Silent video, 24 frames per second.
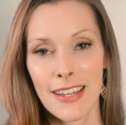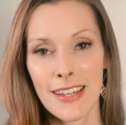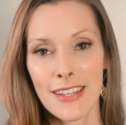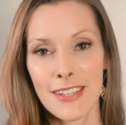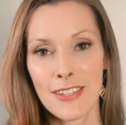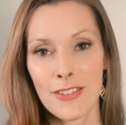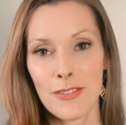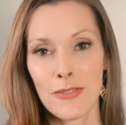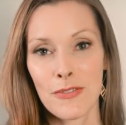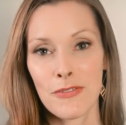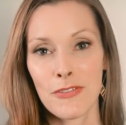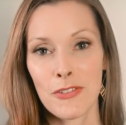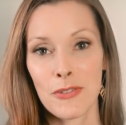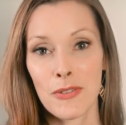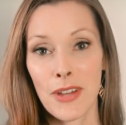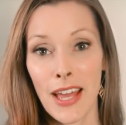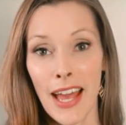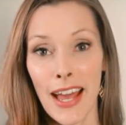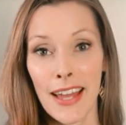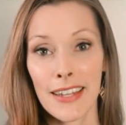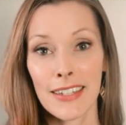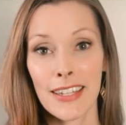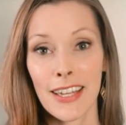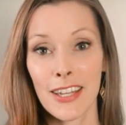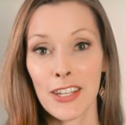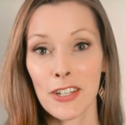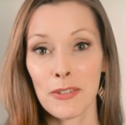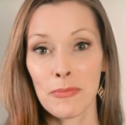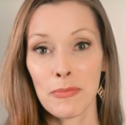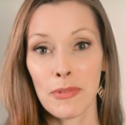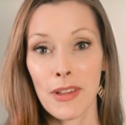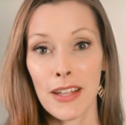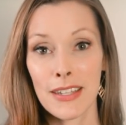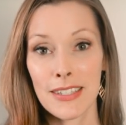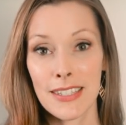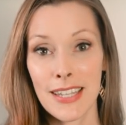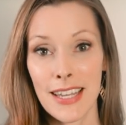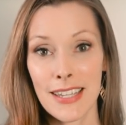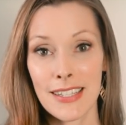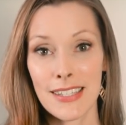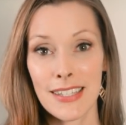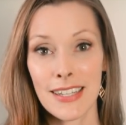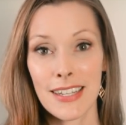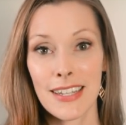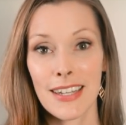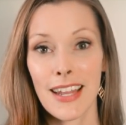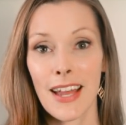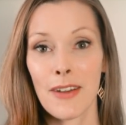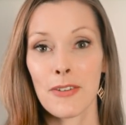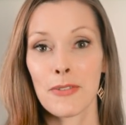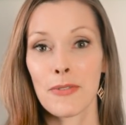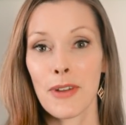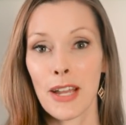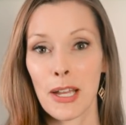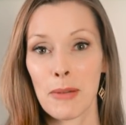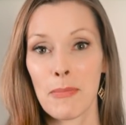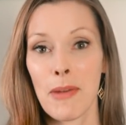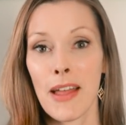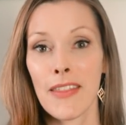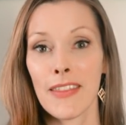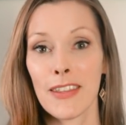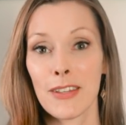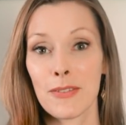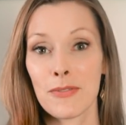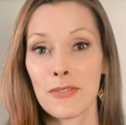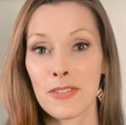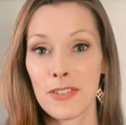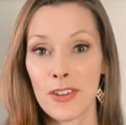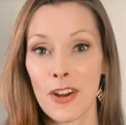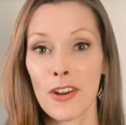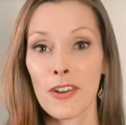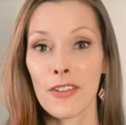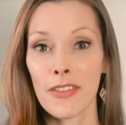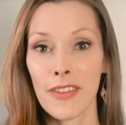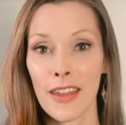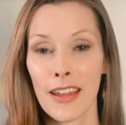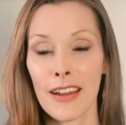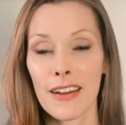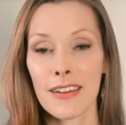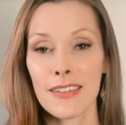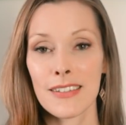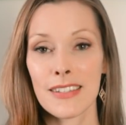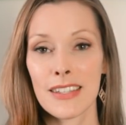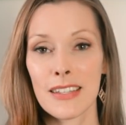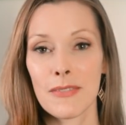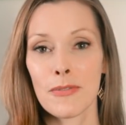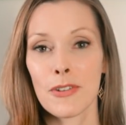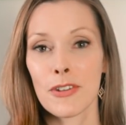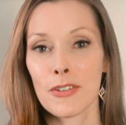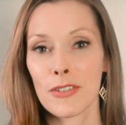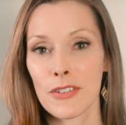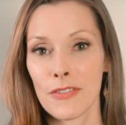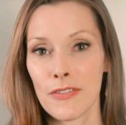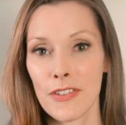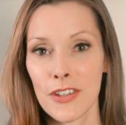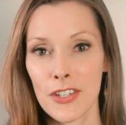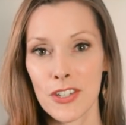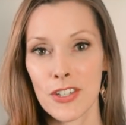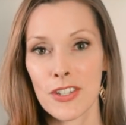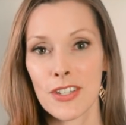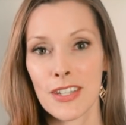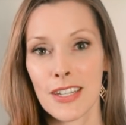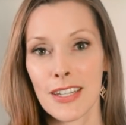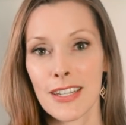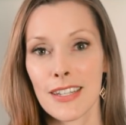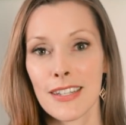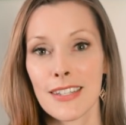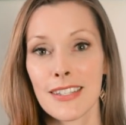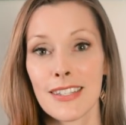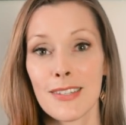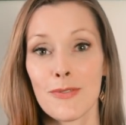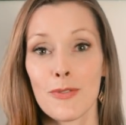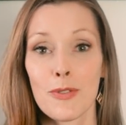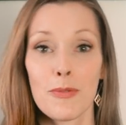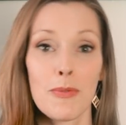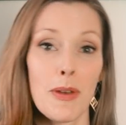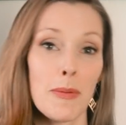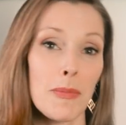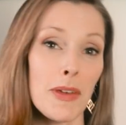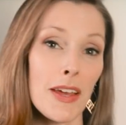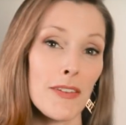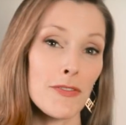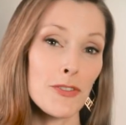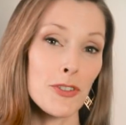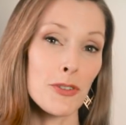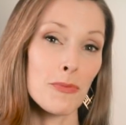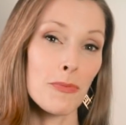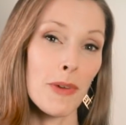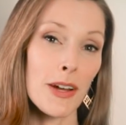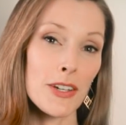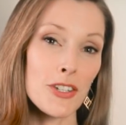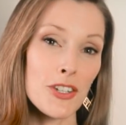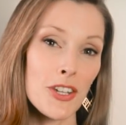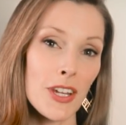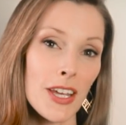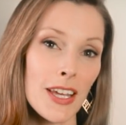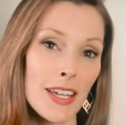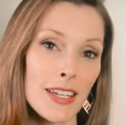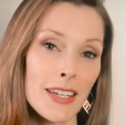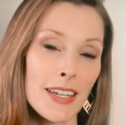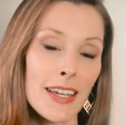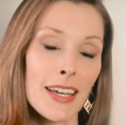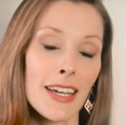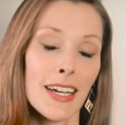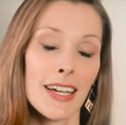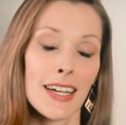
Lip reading: So if you can get your blood tested, I would recommend that you start there, see what you're deficient in, see what you maybe have too much in,